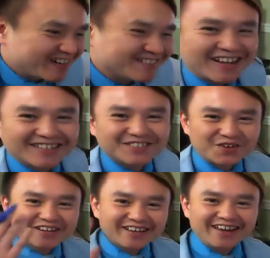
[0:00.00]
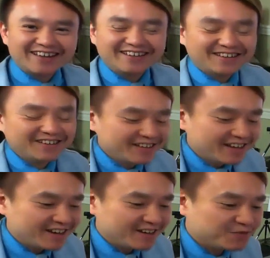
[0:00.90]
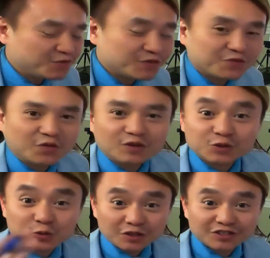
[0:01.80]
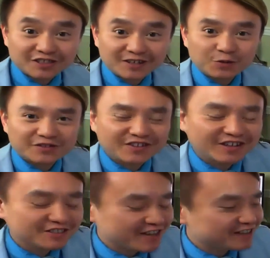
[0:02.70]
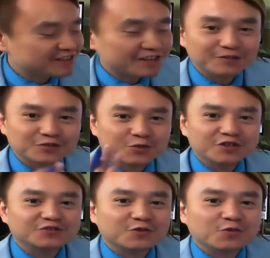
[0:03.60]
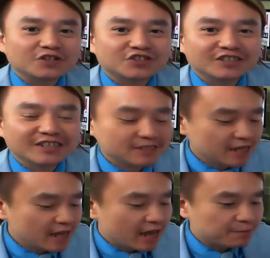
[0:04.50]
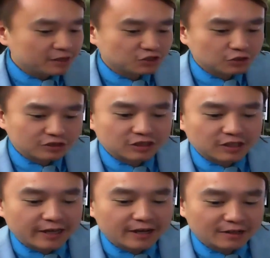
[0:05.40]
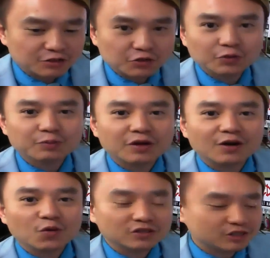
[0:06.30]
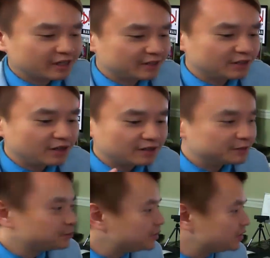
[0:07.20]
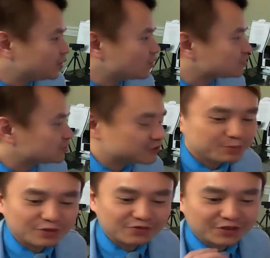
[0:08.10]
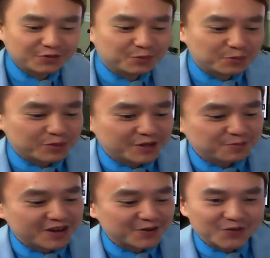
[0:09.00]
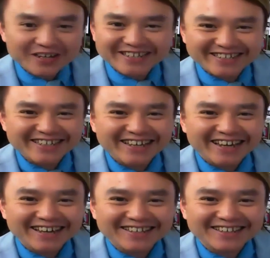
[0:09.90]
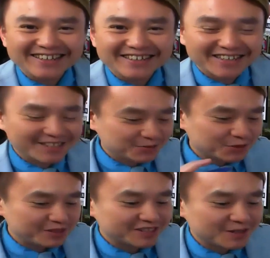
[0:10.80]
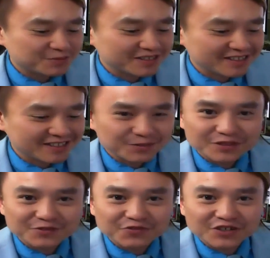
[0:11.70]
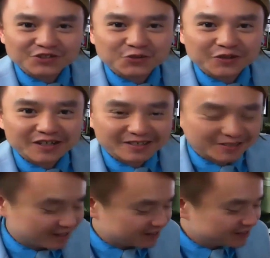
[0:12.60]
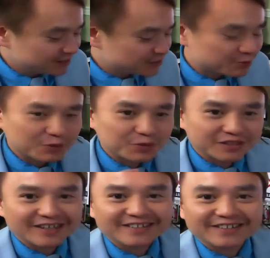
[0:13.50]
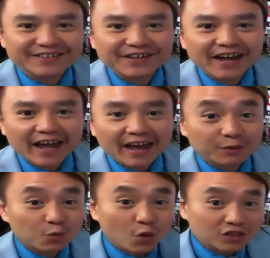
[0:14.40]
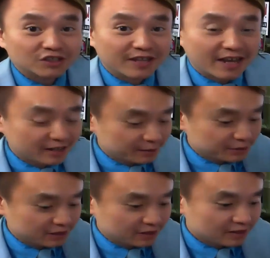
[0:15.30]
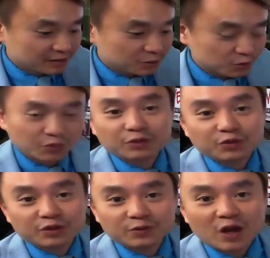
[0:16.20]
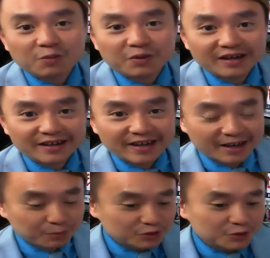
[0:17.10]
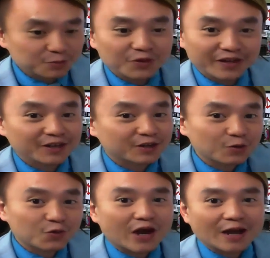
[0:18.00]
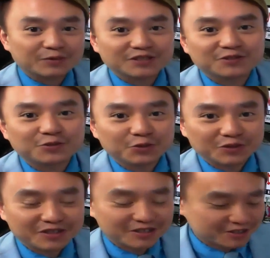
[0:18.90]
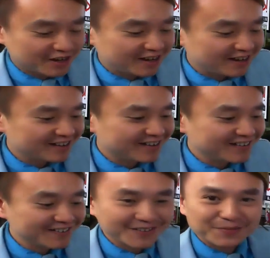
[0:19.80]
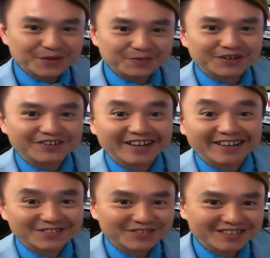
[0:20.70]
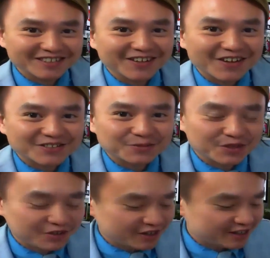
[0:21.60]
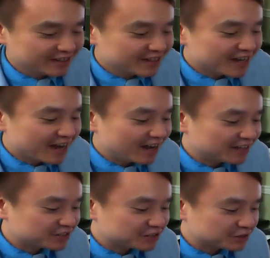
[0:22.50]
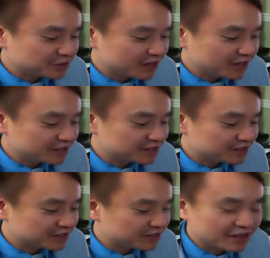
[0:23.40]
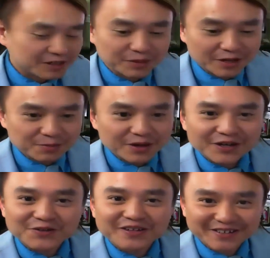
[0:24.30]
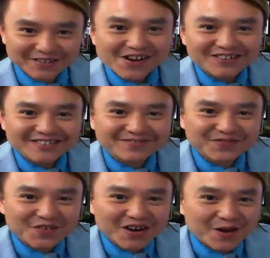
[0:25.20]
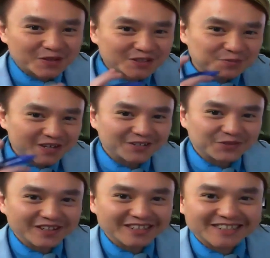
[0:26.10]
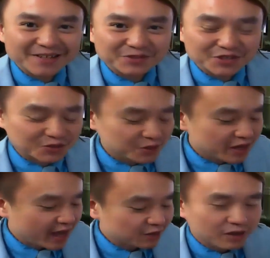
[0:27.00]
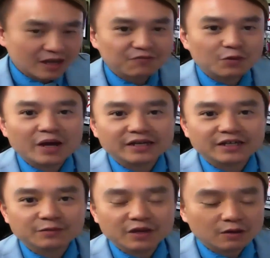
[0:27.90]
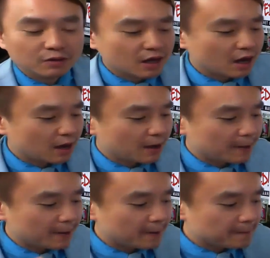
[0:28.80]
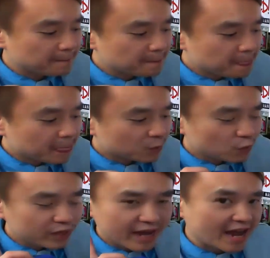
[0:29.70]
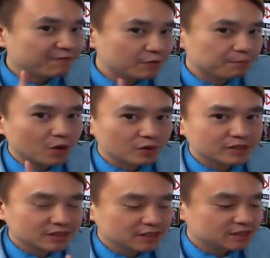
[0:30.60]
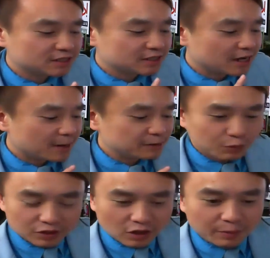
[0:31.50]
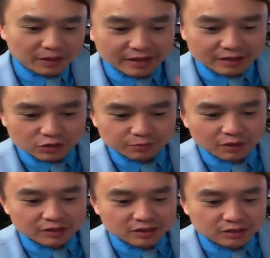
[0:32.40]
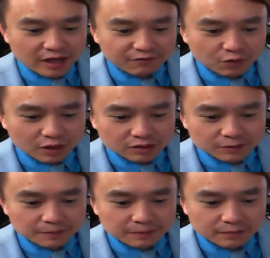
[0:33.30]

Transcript: right, you guys heard it, and uh, uh, for for those who are still with us, and thank you so much for watching this, and make sure you stay uh, tuned uh, watching a, a bit longer demo video made by Ricky, and uh, in case we miss something here with a very short uh, than what we did here. And watching that, you're going to be really, really wowed by it. And most important, go grab this during this uh, early bird period and during this launching period. Uh, so uh, you can thank me on Michael later on for how much money really saved you. And look out for my email. Um, we have a bonuses. Uh, you want to talk about that two bonuses you have for us?